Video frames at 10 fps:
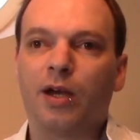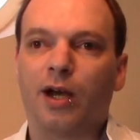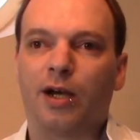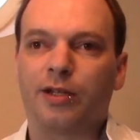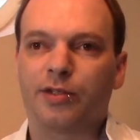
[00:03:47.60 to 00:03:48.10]

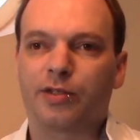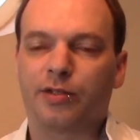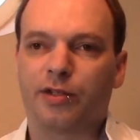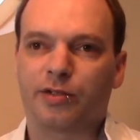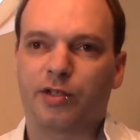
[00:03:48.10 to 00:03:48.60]
and it's
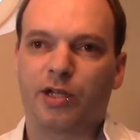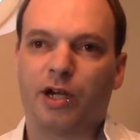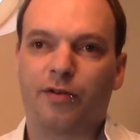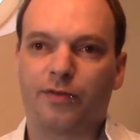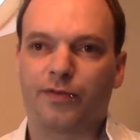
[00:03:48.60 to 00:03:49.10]
conducting
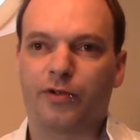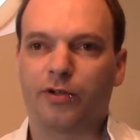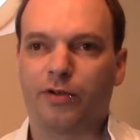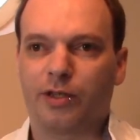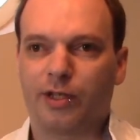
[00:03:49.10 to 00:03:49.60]
current
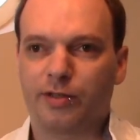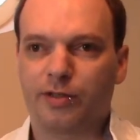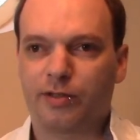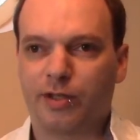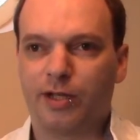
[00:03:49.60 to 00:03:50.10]
through and
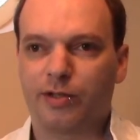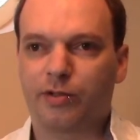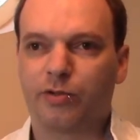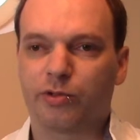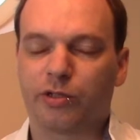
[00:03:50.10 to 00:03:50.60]
that's hence
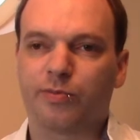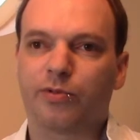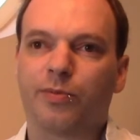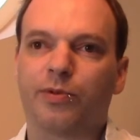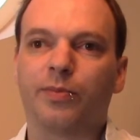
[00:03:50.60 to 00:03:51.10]
causing the
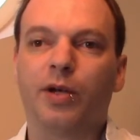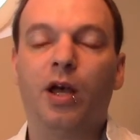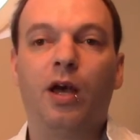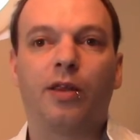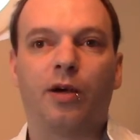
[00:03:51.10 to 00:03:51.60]
problem.
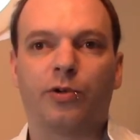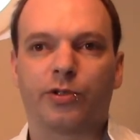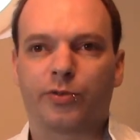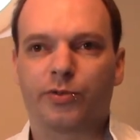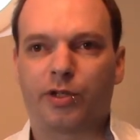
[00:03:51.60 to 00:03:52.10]
There
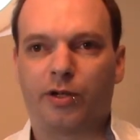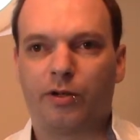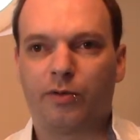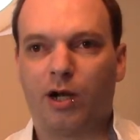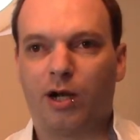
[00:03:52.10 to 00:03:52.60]
was
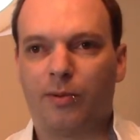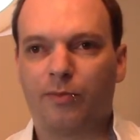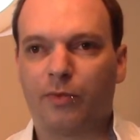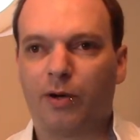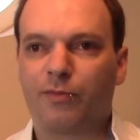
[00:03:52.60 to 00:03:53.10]
also
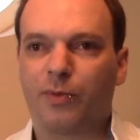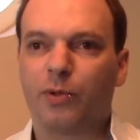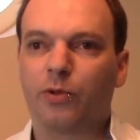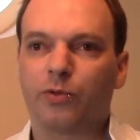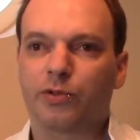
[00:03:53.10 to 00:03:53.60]
um, one
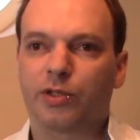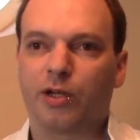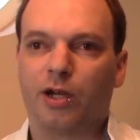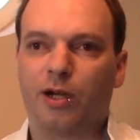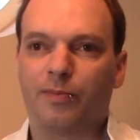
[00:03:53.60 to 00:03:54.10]
report
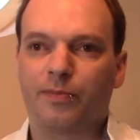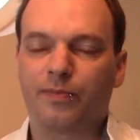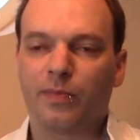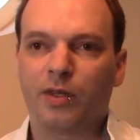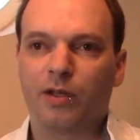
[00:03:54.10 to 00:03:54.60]
um,
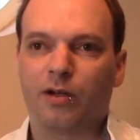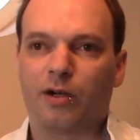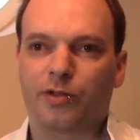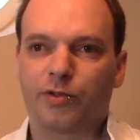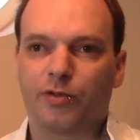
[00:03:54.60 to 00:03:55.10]

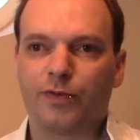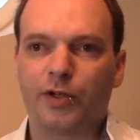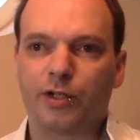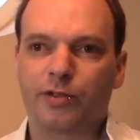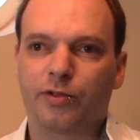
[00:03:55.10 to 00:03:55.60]
I saw
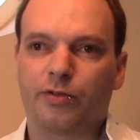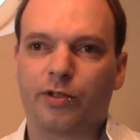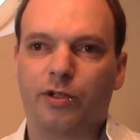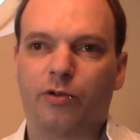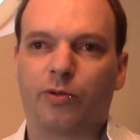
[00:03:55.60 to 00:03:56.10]
first on
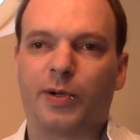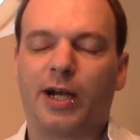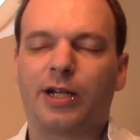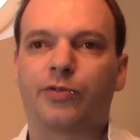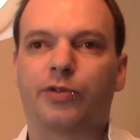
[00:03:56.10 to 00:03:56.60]
the All About
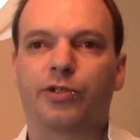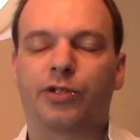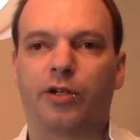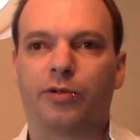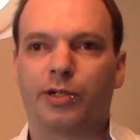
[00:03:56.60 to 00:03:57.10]
Android
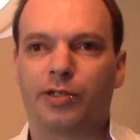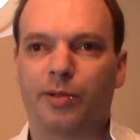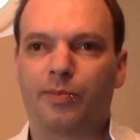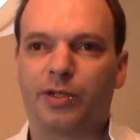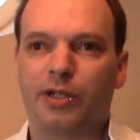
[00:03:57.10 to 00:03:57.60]
show where
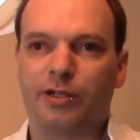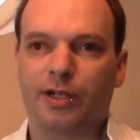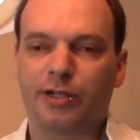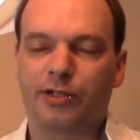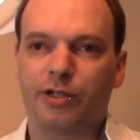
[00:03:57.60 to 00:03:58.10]
somebody had
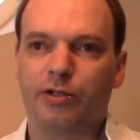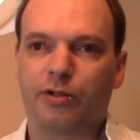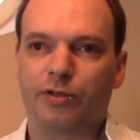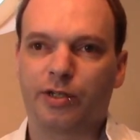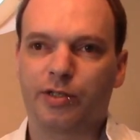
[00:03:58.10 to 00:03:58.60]
actually
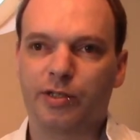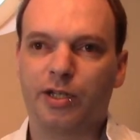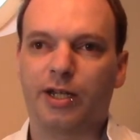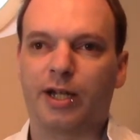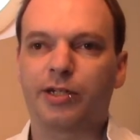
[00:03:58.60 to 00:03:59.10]
got their
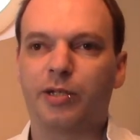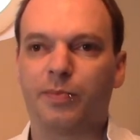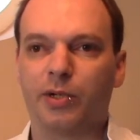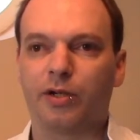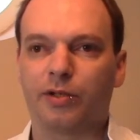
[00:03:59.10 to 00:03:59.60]
skin actually
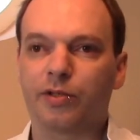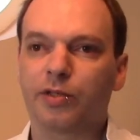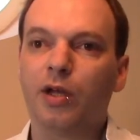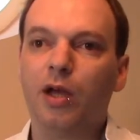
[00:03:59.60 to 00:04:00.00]
burnt